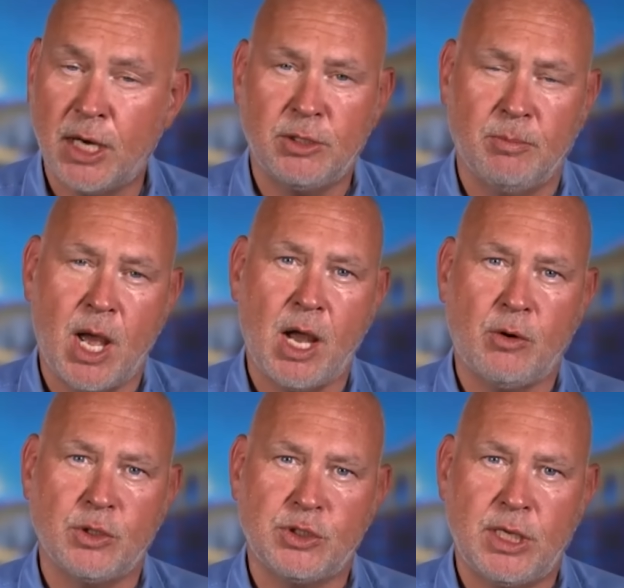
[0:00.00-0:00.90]
a
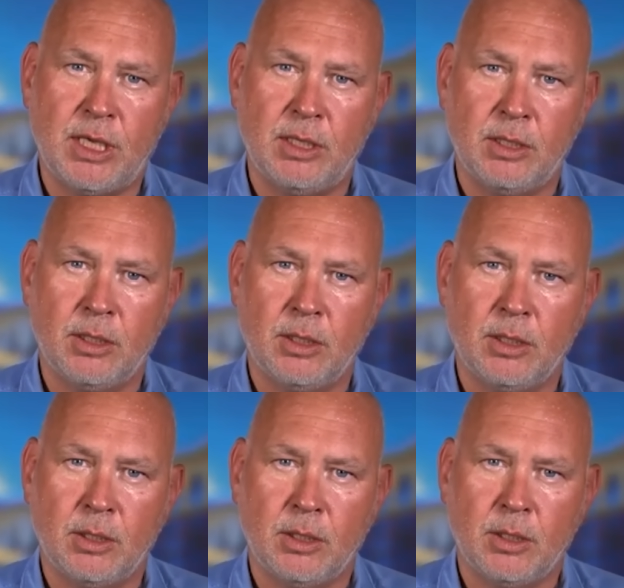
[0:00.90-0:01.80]
democracy,
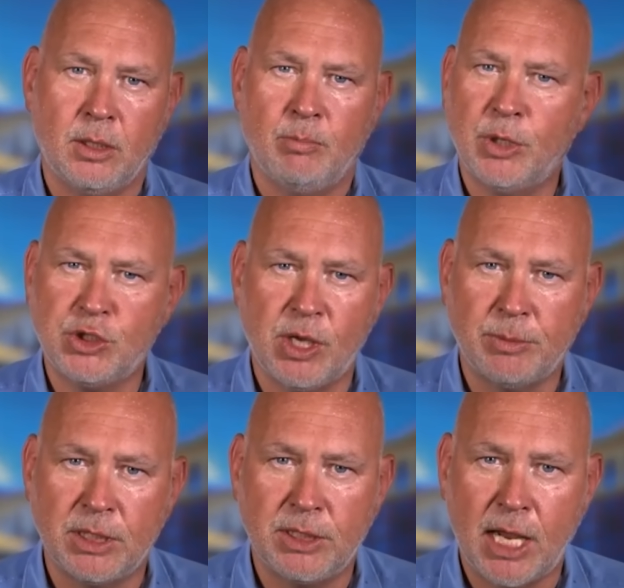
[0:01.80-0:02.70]
but
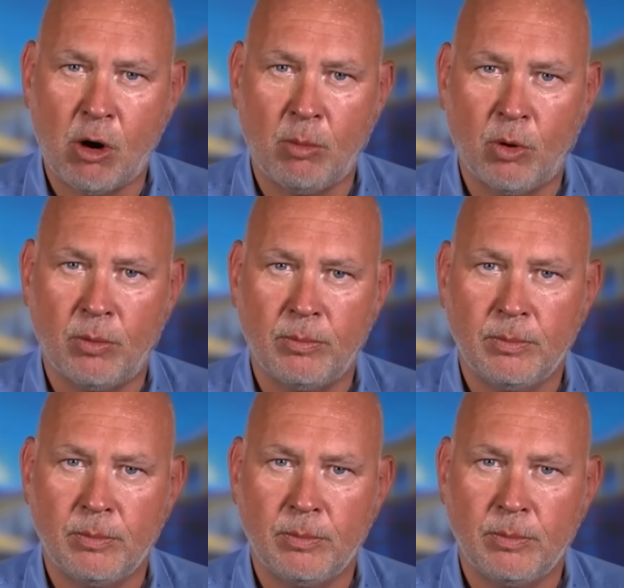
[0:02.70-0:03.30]
something terrible.